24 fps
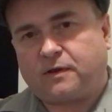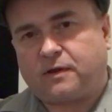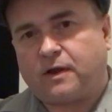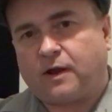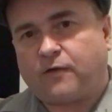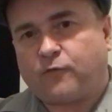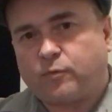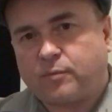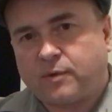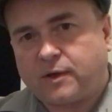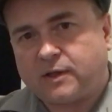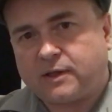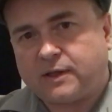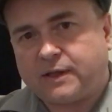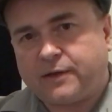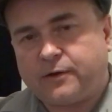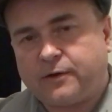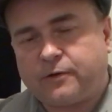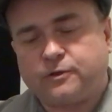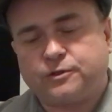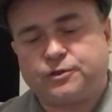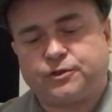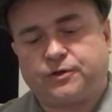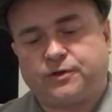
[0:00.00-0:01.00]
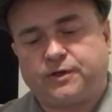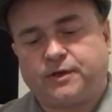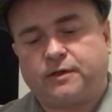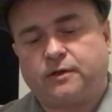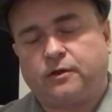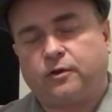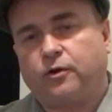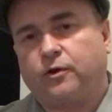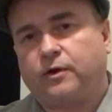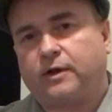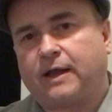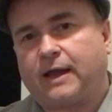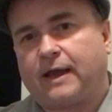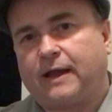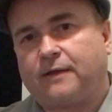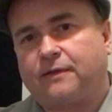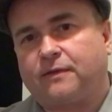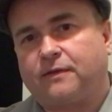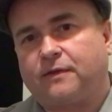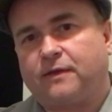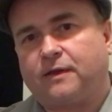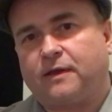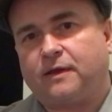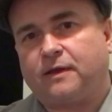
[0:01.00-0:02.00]
government leaders. You need to look
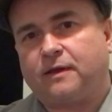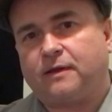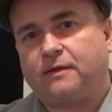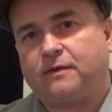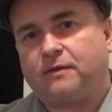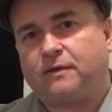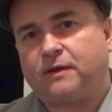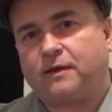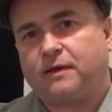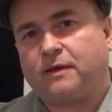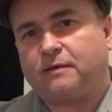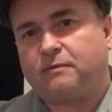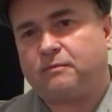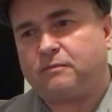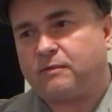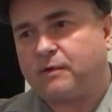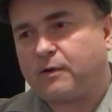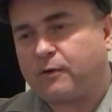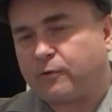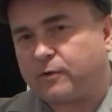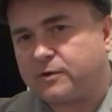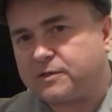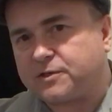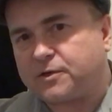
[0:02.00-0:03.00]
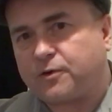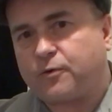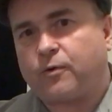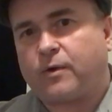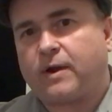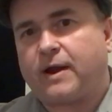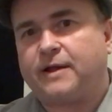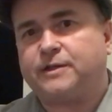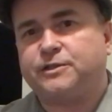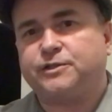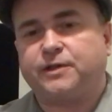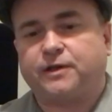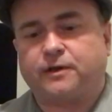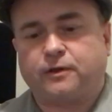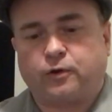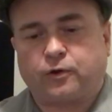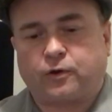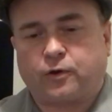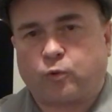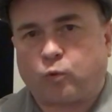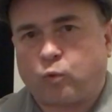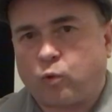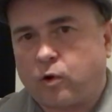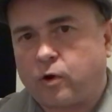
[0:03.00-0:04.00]
at the aristocrats. You need to
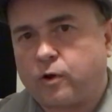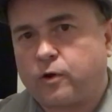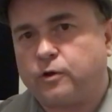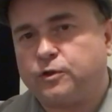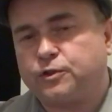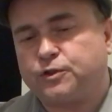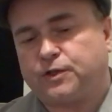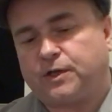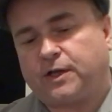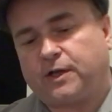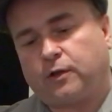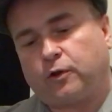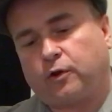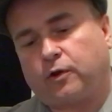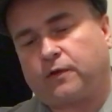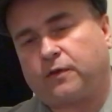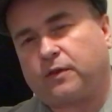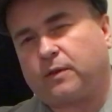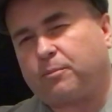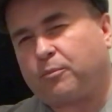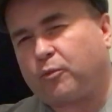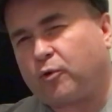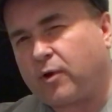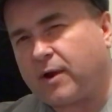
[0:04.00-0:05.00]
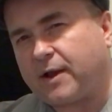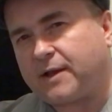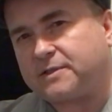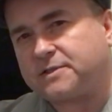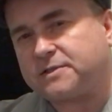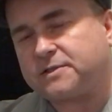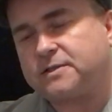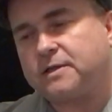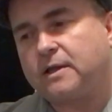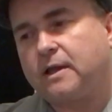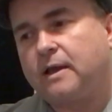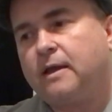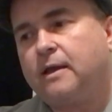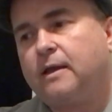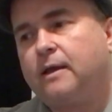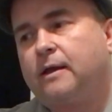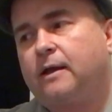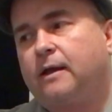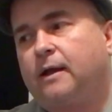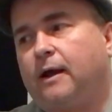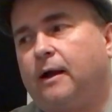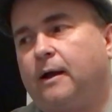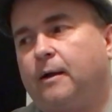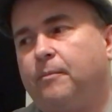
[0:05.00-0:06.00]
look at workers. You need to look at the press.
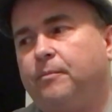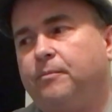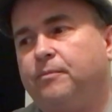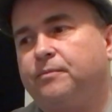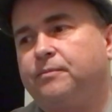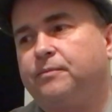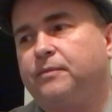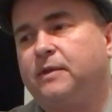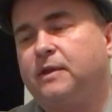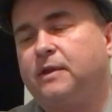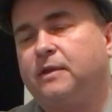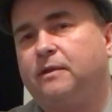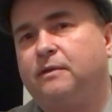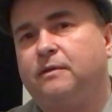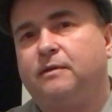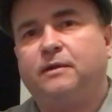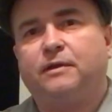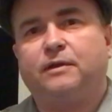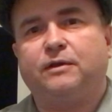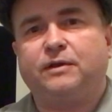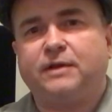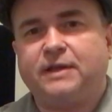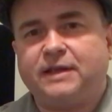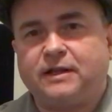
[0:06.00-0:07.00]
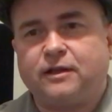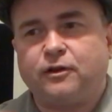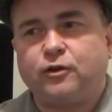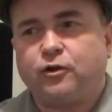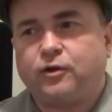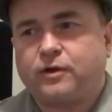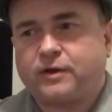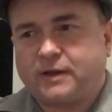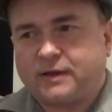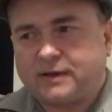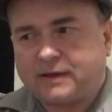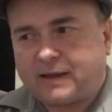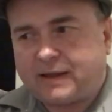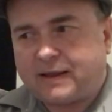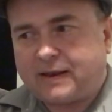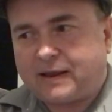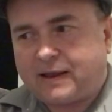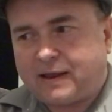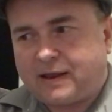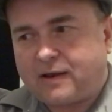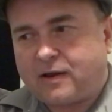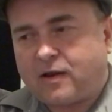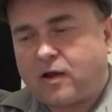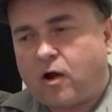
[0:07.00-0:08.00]
You need to look at
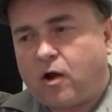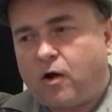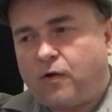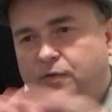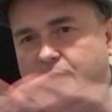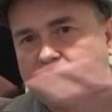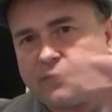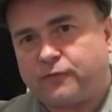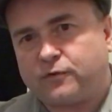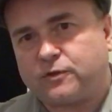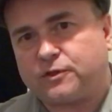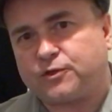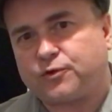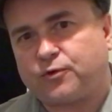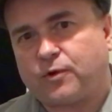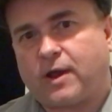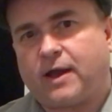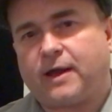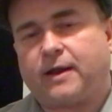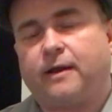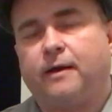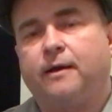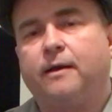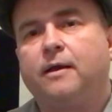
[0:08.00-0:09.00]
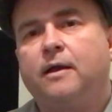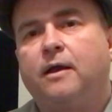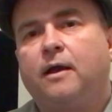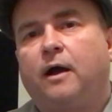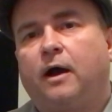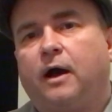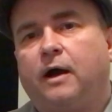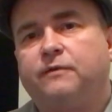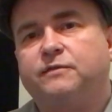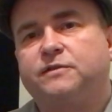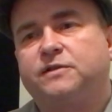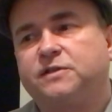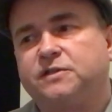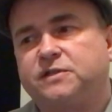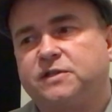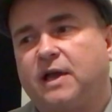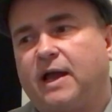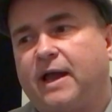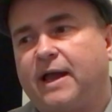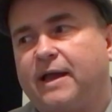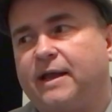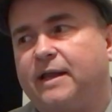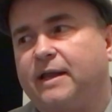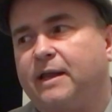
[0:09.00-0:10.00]
all the different strata of
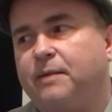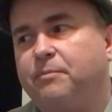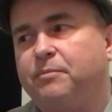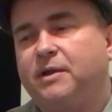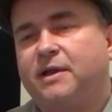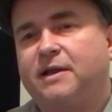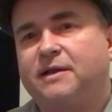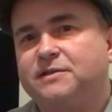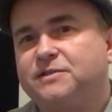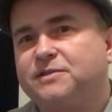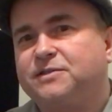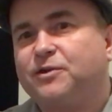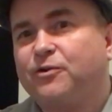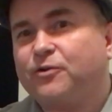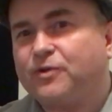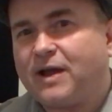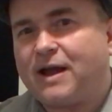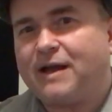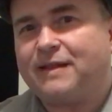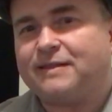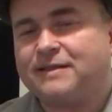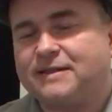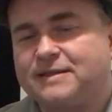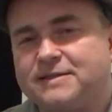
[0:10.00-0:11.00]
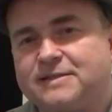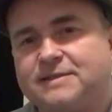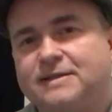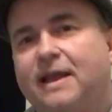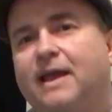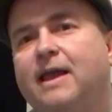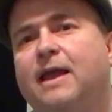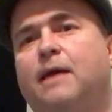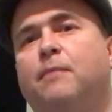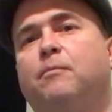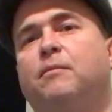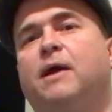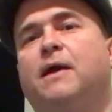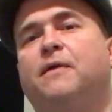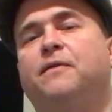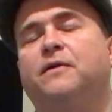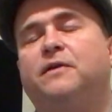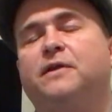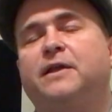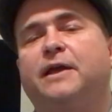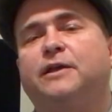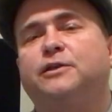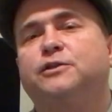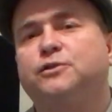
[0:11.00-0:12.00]
society, because they're not the same, and
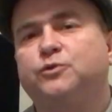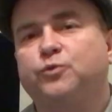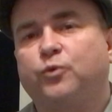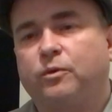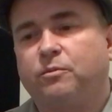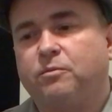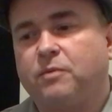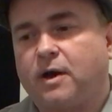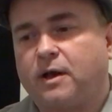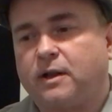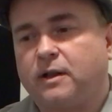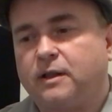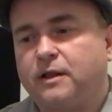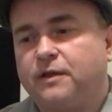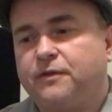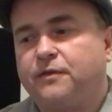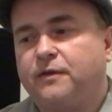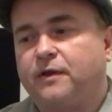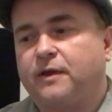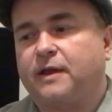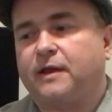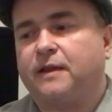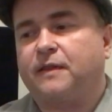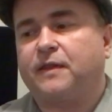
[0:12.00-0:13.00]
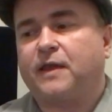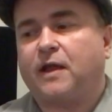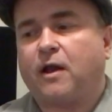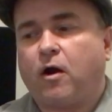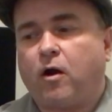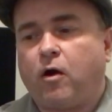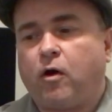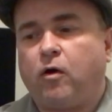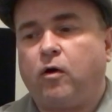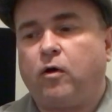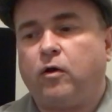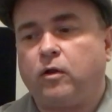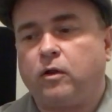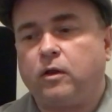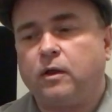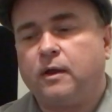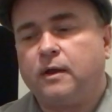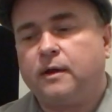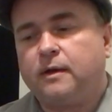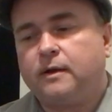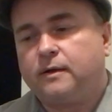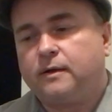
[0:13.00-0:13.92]
the nations weren't monolithic, and they all